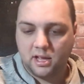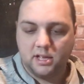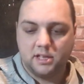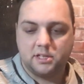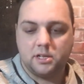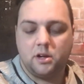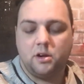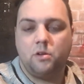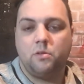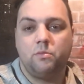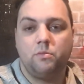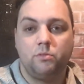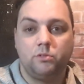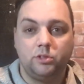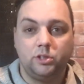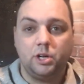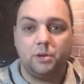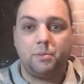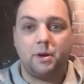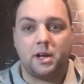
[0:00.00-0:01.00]
So,
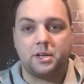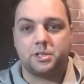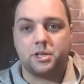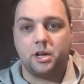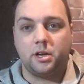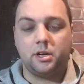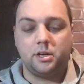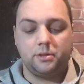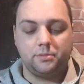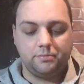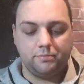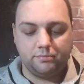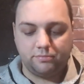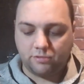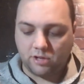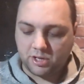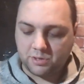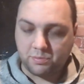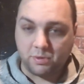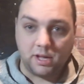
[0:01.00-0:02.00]
good box cutter,
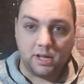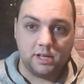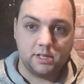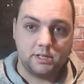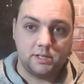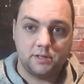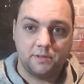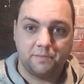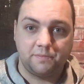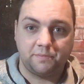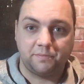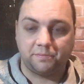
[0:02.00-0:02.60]
fresh blades.